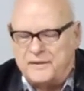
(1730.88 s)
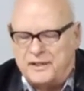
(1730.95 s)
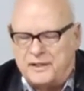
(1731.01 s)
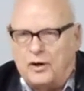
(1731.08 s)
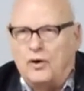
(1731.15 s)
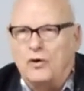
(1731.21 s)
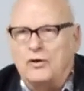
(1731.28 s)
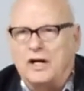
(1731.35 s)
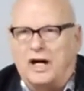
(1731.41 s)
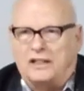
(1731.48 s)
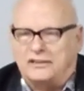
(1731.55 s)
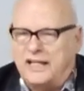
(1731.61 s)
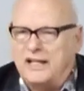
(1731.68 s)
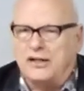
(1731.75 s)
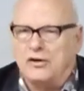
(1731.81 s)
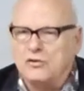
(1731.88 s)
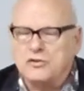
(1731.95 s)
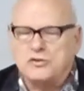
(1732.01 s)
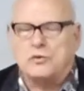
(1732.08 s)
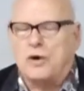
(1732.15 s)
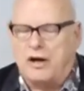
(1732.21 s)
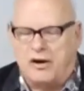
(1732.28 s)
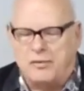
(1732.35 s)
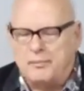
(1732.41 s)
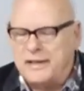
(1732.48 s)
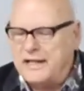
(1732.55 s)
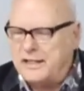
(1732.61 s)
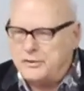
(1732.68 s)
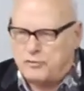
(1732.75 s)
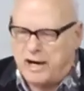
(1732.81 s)
Oh God, take old square
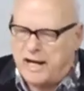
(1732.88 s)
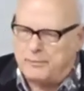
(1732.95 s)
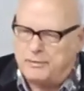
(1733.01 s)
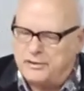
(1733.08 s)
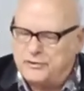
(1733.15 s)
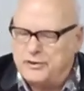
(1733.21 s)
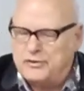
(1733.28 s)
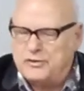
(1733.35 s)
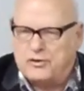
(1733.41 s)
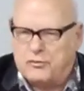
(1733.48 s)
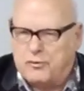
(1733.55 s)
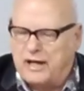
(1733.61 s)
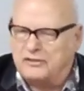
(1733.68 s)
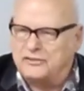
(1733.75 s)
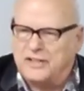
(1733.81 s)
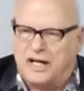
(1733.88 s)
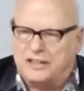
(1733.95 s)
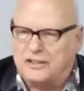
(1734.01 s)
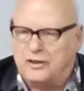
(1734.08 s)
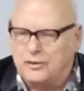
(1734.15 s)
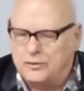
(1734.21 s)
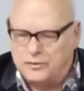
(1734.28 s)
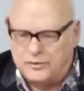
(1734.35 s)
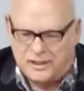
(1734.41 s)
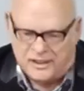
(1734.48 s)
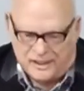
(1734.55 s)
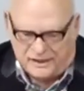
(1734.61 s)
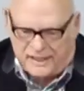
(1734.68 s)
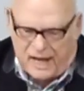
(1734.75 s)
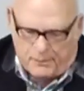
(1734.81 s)
me, drag me through your round hole,
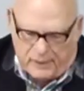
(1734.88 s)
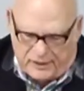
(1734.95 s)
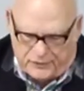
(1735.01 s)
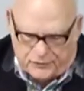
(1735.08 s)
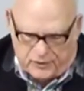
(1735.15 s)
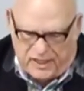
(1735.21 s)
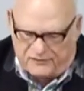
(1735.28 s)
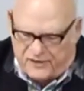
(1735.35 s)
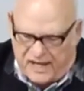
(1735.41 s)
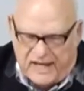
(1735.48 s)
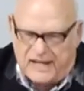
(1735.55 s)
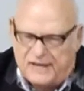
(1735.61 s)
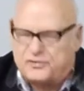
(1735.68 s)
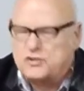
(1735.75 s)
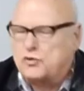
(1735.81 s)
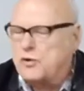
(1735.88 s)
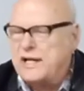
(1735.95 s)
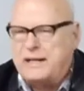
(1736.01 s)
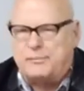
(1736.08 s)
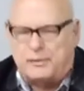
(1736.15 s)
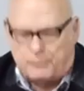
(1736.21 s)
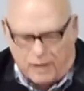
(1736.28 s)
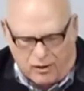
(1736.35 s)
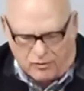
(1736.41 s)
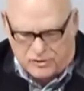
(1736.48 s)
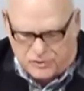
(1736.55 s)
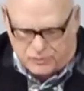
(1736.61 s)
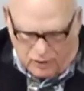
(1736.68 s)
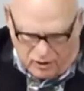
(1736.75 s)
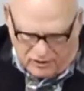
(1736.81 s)
and I'll make, th- if I have screams, bow and
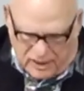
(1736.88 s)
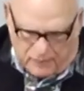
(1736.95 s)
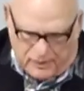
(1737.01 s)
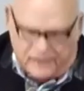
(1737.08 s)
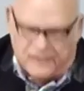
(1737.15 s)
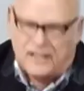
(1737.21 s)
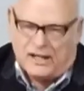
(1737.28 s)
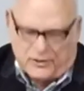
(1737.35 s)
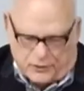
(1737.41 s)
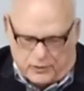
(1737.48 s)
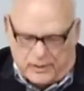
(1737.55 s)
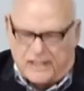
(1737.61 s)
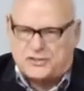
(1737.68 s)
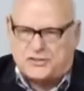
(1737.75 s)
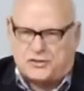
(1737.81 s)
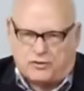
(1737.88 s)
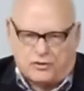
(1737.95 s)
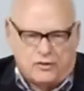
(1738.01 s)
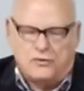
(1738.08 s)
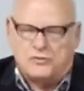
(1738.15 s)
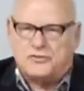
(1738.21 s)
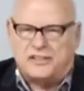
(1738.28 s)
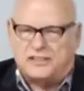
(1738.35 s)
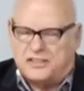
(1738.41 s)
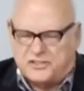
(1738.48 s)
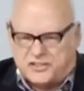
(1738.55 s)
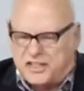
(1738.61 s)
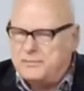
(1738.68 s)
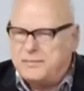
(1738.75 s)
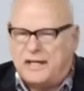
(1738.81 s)
squall, and I'll make three inch grooves in the
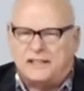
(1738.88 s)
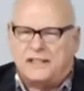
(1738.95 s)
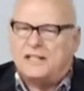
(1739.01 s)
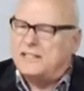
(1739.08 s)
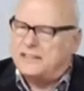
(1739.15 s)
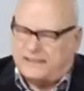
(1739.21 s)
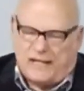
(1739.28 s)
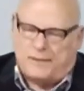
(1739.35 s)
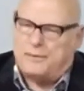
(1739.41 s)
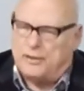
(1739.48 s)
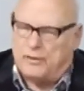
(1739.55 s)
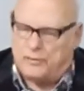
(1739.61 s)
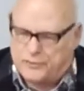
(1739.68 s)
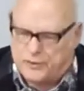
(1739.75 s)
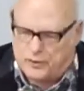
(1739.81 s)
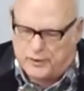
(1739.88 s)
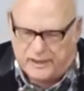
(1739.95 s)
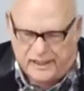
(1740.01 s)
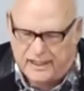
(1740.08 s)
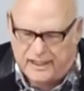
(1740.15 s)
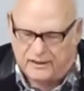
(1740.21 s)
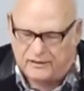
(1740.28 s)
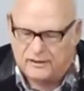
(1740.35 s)
cement, take me on through anyhow.